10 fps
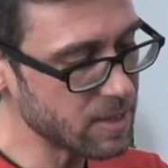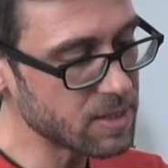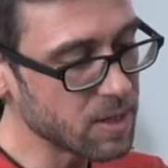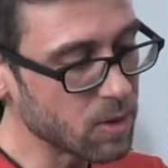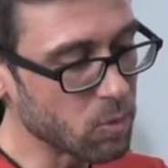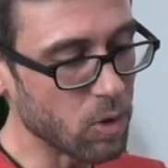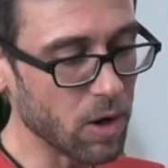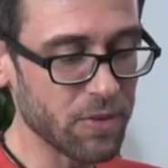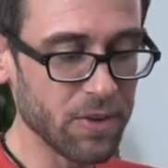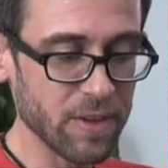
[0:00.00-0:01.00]
is
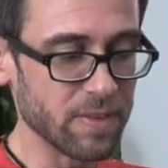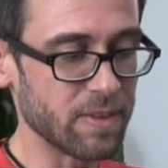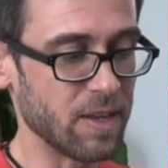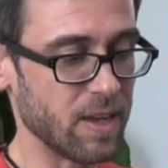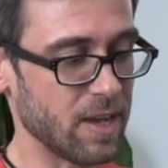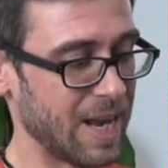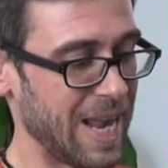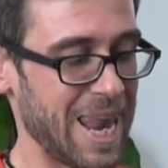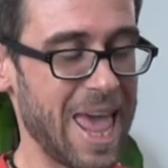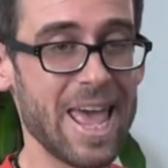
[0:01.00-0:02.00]
what the
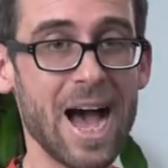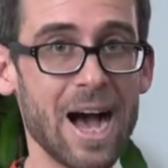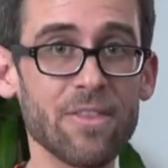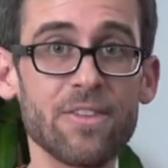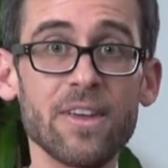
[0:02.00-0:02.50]
layout